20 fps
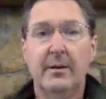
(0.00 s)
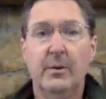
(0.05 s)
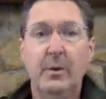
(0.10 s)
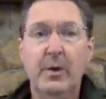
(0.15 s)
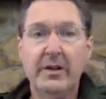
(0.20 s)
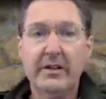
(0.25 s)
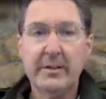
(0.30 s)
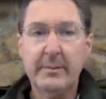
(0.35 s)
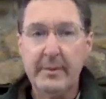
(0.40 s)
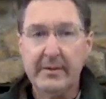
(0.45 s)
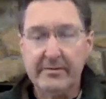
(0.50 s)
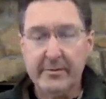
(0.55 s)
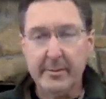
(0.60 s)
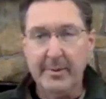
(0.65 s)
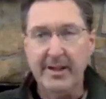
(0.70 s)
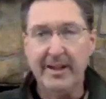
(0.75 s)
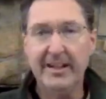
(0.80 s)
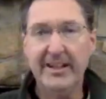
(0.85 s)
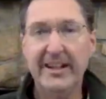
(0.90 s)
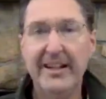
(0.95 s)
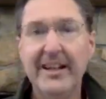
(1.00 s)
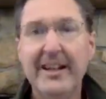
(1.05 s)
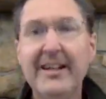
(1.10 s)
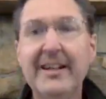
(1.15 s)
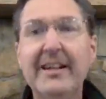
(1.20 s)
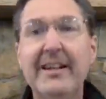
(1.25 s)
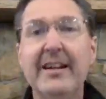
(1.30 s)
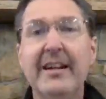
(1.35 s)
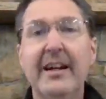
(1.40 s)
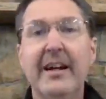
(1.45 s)
Welcome, everybody.
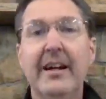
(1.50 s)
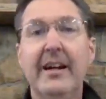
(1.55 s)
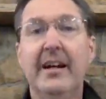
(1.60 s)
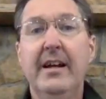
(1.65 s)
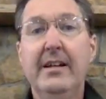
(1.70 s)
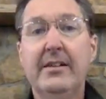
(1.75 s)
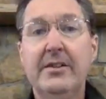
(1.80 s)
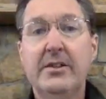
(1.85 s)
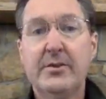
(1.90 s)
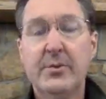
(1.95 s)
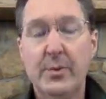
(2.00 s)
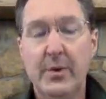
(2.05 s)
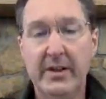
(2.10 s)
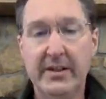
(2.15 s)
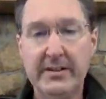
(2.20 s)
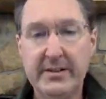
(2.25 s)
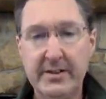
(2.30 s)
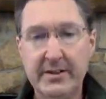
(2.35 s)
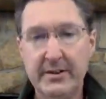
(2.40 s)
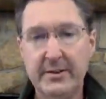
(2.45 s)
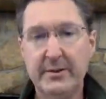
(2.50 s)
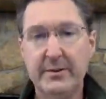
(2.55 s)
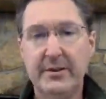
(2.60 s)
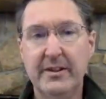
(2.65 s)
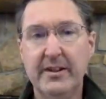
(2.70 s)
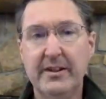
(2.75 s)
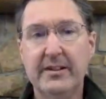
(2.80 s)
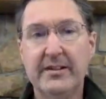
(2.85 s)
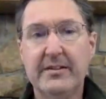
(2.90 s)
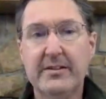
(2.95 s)
Just want
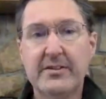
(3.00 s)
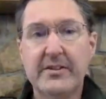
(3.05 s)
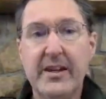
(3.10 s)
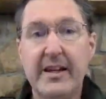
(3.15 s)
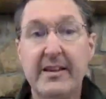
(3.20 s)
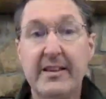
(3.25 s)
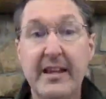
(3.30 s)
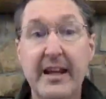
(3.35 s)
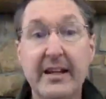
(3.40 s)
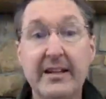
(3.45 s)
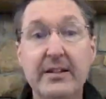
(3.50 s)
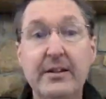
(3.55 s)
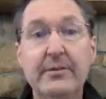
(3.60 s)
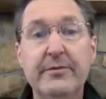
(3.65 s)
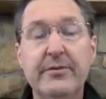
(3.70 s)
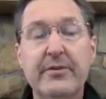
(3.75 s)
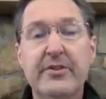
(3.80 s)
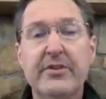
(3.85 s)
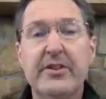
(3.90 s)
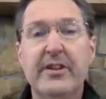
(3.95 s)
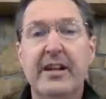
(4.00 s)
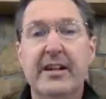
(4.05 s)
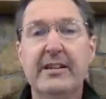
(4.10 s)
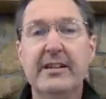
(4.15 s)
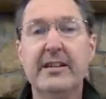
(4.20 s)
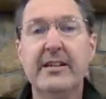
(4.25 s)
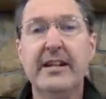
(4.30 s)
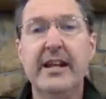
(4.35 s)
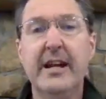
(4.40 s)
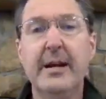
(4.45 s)
to say thank you for
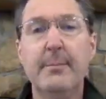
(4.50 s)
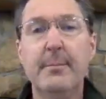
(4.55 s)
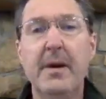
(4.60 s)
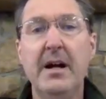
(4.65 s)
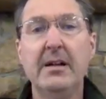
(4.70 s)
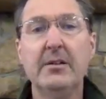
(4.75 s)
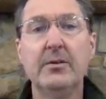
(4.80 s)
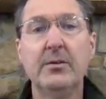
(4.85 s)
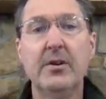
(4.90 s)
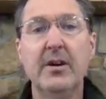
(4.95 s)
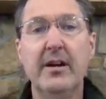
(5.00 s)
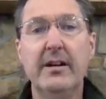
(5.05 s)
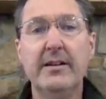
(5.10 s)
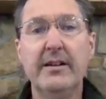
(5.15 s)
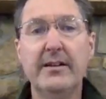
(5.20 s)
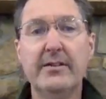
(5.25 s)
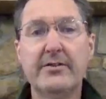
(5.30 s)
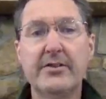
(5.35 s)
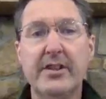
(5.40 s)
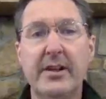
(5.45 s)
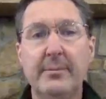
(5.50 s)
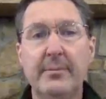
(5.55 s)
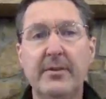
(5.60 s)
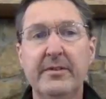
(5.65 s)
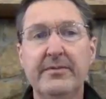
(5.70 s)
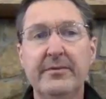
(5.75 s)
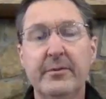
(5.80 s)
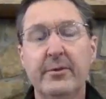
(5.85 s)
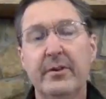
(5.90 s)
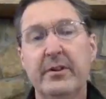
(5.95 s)
selecting Camp Mountain Run this summer
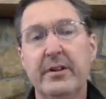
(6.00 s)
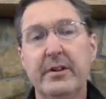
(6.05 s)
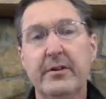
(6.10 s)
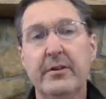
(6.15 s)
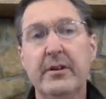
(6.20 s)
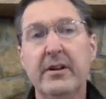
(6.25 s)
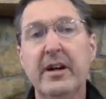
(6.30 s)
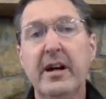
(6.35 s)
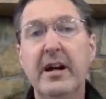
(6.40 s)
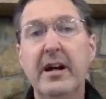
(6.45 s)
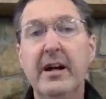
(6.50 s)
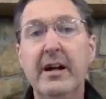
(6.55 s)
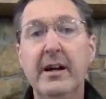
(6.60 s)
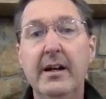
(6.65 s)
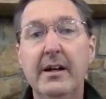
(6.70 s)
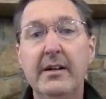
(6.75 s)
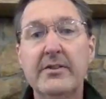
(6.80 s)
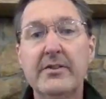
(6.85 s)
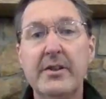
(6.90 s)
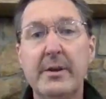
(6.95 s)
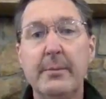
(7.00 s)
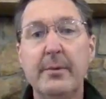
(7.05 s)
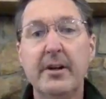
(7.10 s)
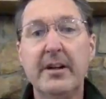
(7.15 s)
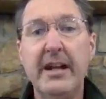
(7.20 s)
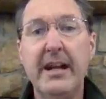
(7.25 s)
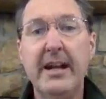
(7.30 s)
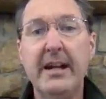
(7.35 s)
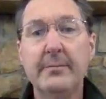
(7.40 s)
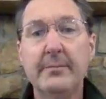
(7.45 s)
for your summer
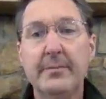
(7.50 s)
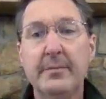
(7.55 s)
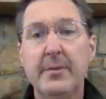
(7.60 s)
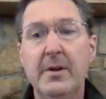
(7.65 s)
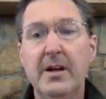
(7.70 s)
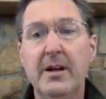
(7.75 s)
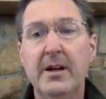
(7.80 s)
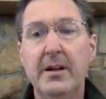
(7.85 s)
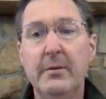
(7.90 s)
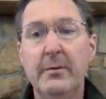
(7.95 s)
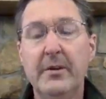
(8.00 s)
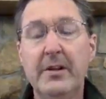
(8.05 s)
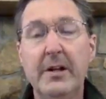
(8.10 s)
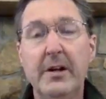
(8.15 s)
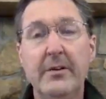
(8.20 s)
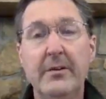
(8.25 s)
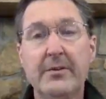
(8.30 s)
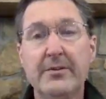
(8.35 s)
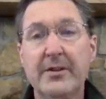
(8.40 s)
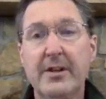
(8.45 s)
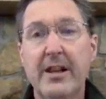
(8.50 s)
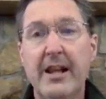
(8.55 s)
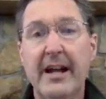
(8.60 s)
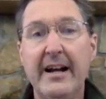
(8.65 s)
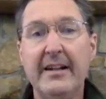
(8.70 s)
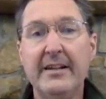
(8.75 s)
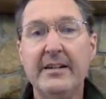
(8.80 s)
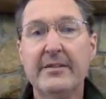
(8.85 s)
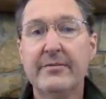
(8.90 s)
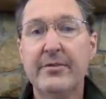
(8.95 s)
camp. We know there's a
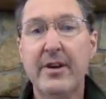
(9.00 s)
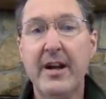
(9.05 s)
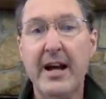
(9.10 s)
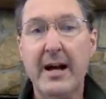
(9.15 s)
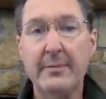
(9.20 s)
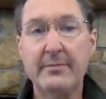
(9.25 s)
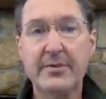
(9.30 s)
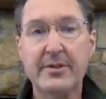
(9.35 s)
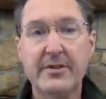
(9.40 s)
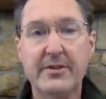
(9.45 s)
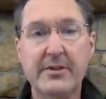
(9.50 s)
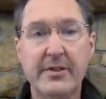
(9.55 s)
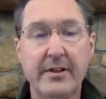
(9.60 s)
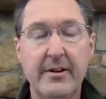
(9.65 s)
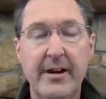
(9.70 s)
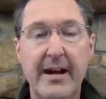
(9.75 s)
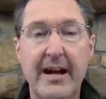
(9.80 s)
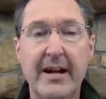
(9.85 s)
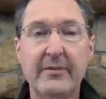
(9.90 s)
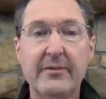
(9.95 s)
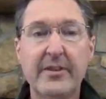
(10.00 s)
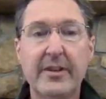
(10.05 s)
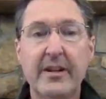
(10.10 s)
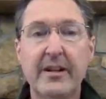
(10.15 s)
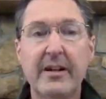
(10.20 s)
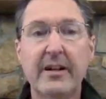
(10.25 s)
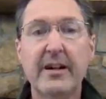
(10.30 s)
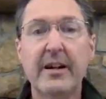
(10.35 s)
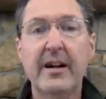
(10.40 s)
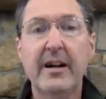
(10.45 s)
lot of different options that are out
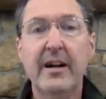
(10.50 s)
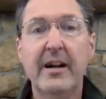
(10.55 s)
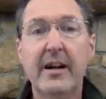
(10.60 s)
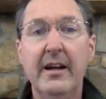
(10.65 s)
there,